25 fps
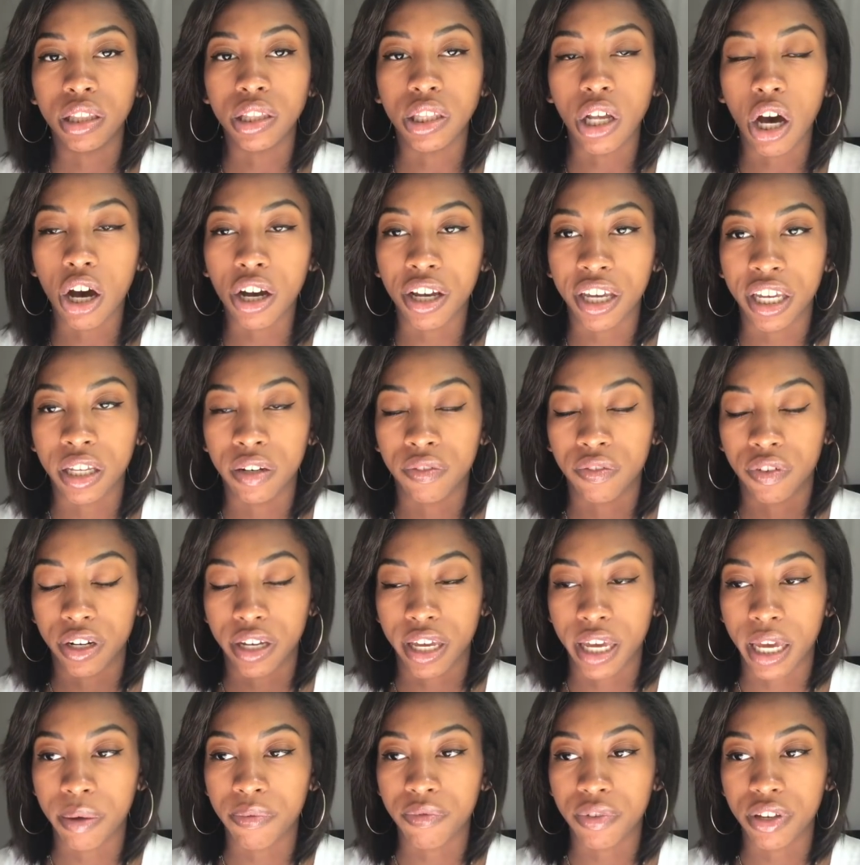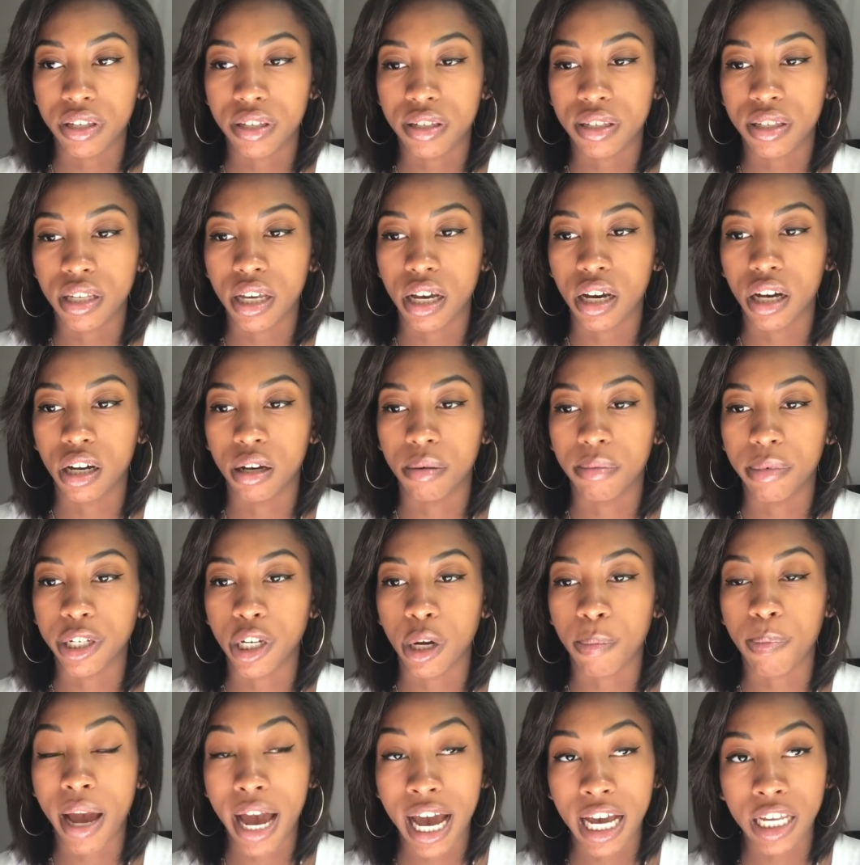login for Canvas um, and
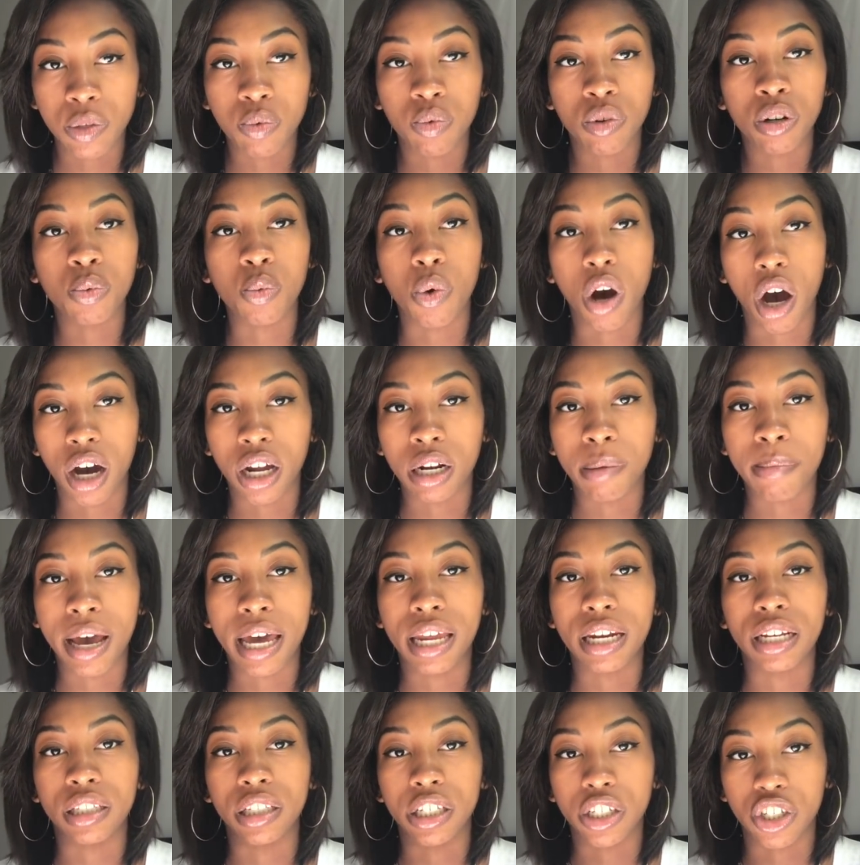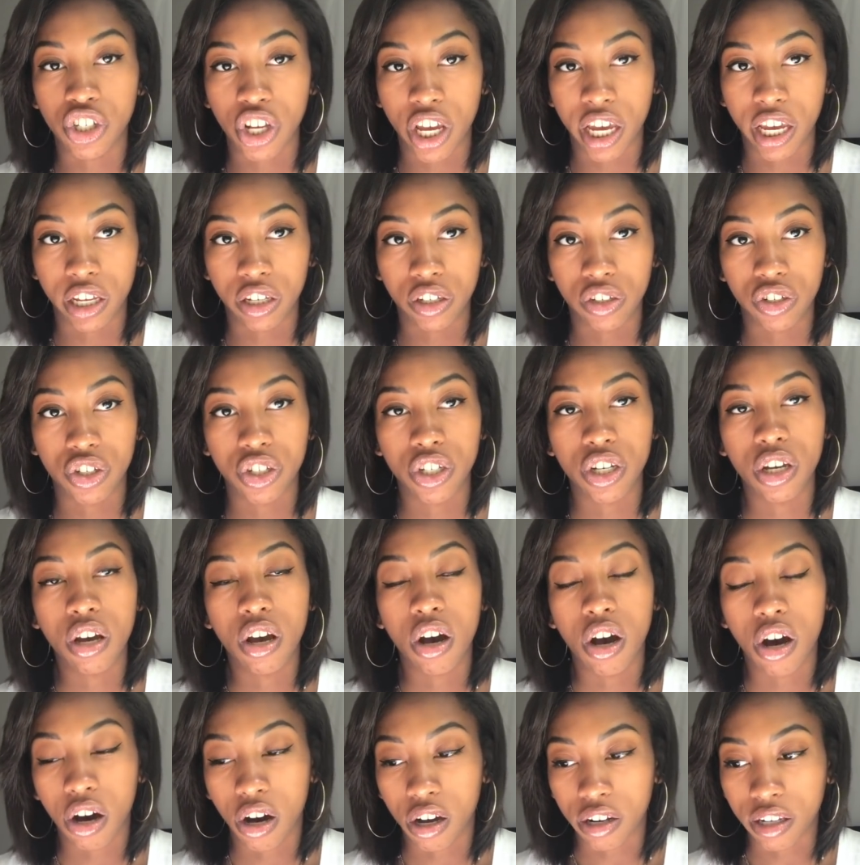your password will automatically change
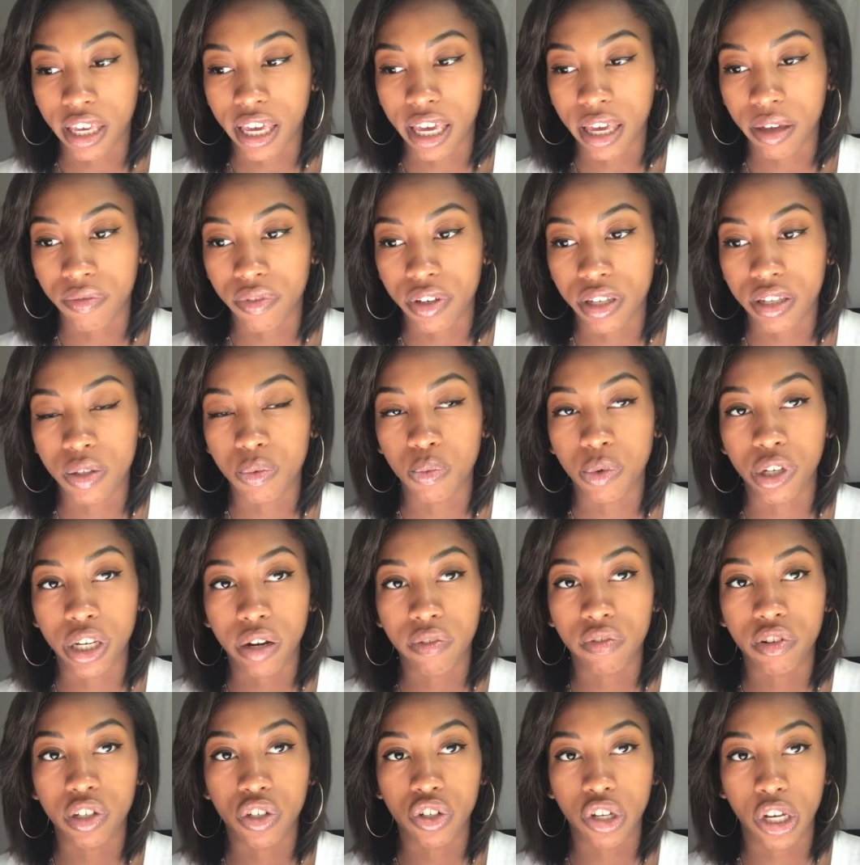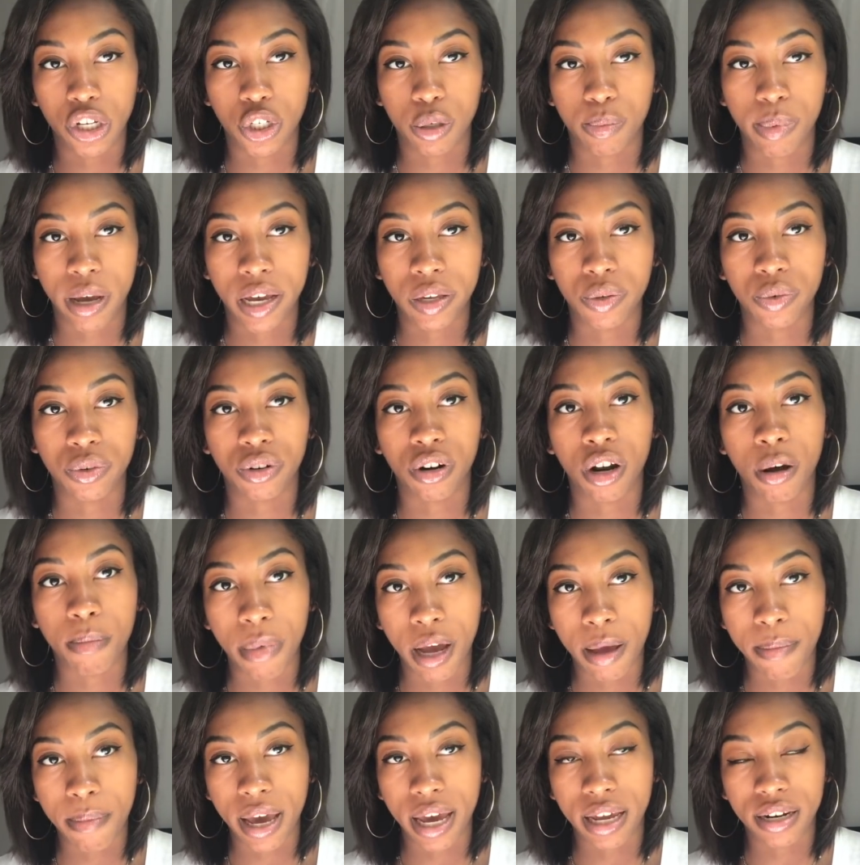on Canvas whenever you change your password on
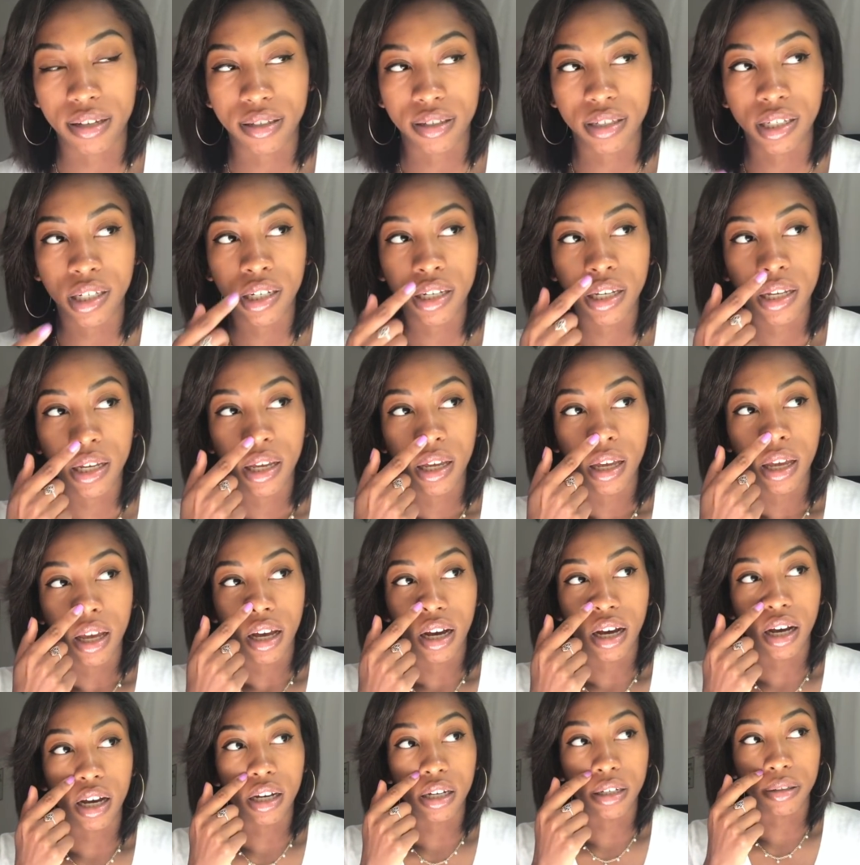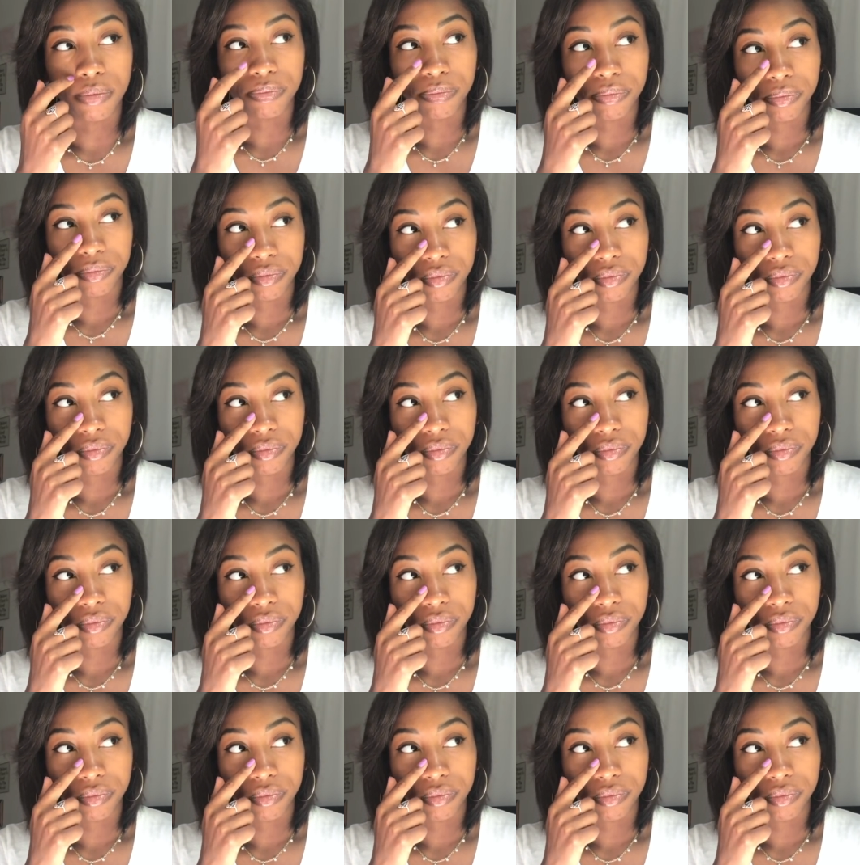My Madison. Um,